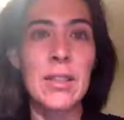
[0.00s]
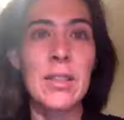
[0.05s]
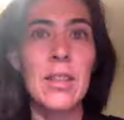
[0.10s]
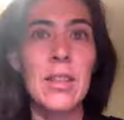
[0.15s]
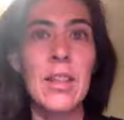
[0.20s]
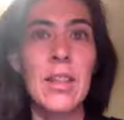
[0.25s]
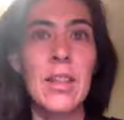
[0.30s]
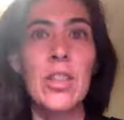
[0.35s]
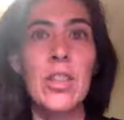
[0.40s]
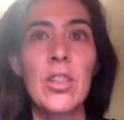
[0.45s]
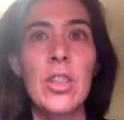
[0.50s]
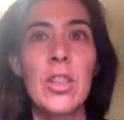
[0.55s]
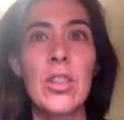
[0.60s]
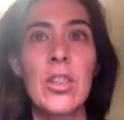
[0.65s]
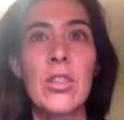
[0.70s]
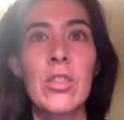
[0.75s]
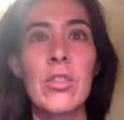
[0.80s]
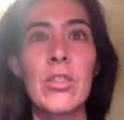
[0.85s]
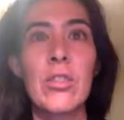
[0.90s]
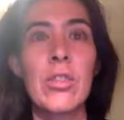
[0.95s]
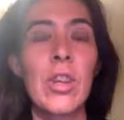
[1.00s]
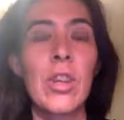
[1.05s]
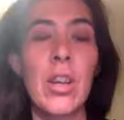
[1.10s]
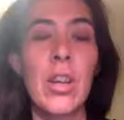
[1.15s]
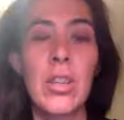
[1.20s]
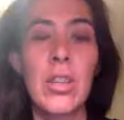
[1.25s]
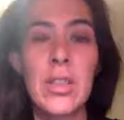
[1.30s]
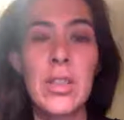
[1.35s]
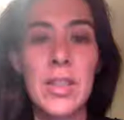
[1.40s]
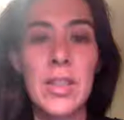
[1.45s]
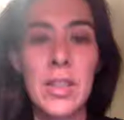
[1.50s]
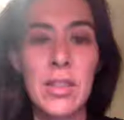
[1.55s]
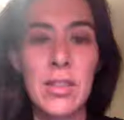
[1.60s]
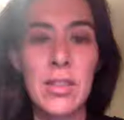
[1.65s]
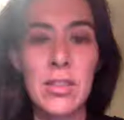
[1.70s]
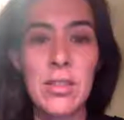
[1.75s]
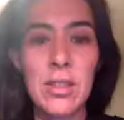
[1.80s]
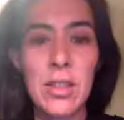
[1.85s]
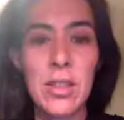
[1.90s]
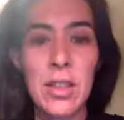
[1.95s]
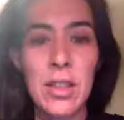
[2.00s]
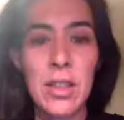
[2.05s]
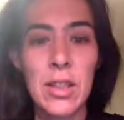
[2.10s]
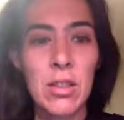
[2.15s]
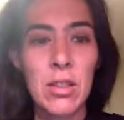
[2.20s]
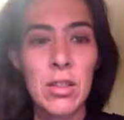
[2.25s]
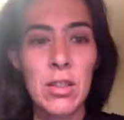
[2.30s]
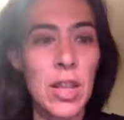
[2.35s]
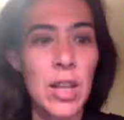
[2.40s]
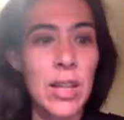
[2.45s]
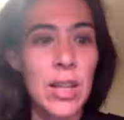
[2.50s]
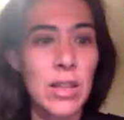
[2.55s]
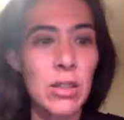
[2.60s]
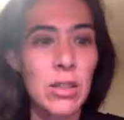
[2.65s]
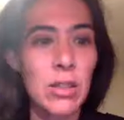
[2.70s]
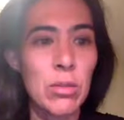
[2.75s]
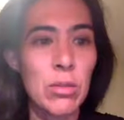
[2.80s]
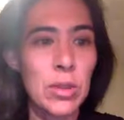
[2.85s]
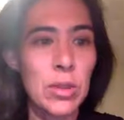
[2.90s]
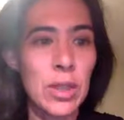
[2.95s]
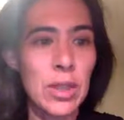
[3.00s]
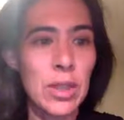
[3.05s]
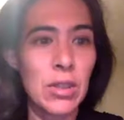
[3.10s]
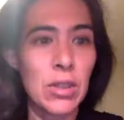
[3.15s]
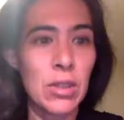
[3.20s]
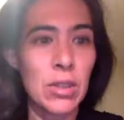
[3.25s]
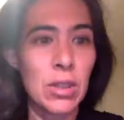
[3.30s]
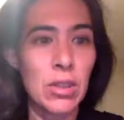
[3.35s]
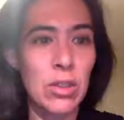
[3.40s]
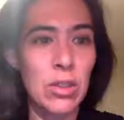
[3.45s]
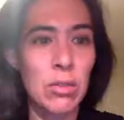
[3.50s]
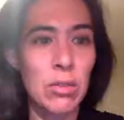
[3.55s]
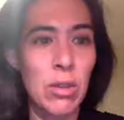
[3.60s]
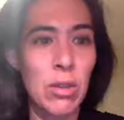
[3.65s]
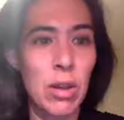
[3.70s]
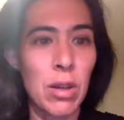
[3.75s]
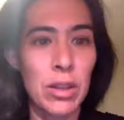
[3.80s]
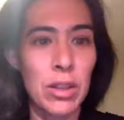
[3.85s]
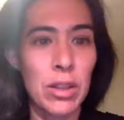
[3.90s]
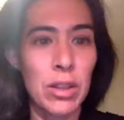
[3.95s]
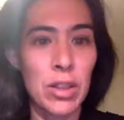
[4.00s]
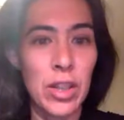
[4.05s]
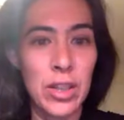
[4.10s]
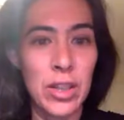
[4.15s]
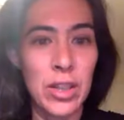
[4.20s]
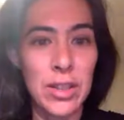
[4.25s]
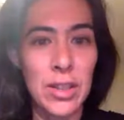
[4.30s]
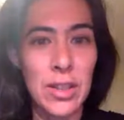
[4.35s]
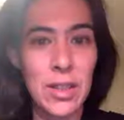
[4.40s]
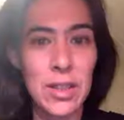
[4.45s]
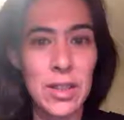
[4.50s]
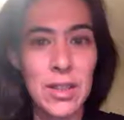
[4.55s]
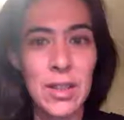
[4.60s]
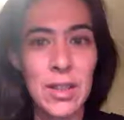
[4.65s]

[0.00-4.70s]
You can also do yard sales. There's lots of cool things you can do on Craigslist.